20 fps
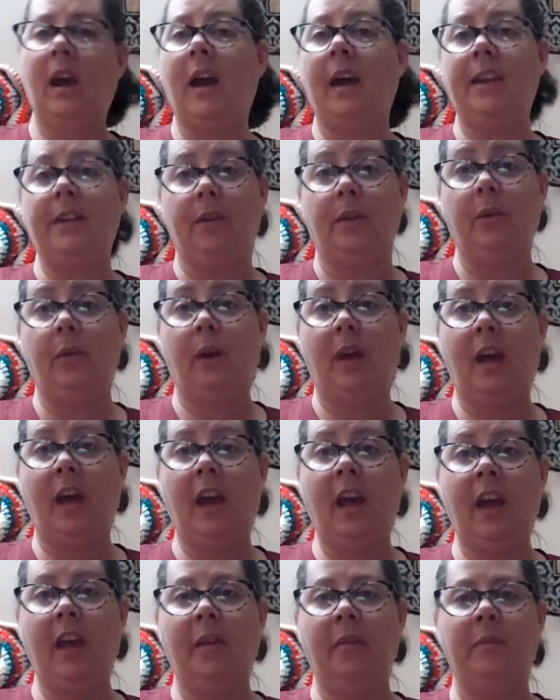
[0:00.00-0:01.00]
I know
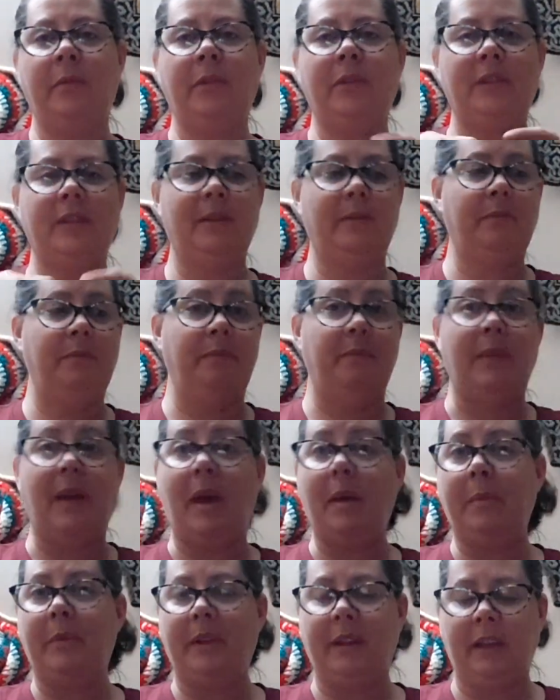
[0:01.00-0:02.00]
I'm just
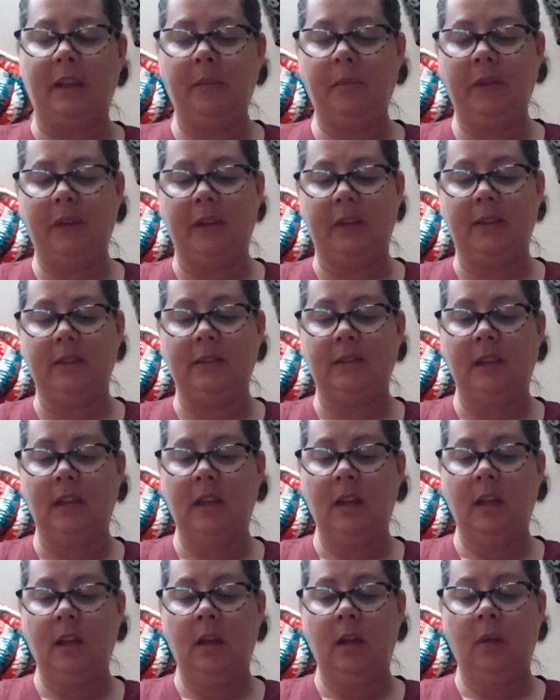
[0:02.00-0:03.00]
babbling because,
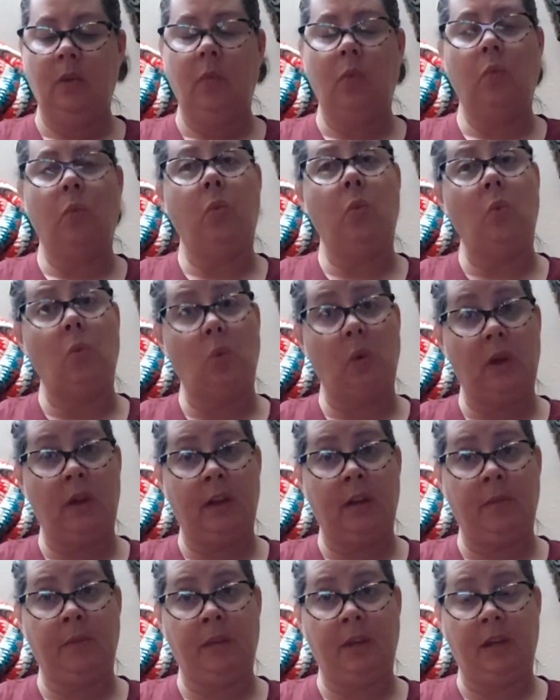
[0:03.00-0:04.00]
one,
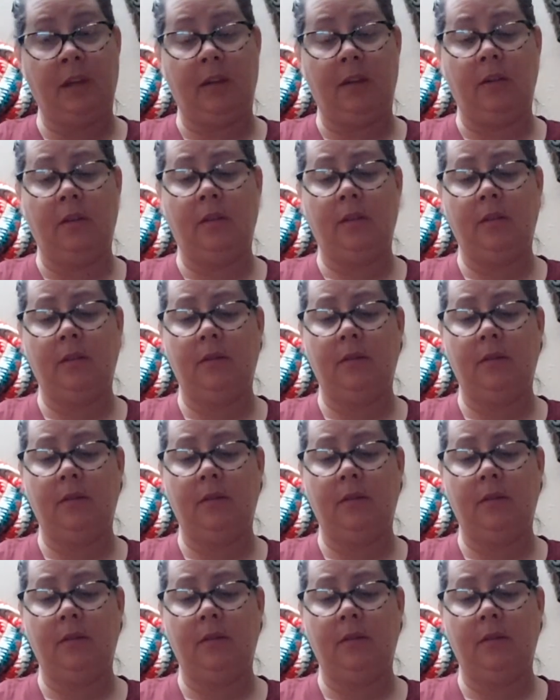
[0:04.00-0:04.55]
I'm tired.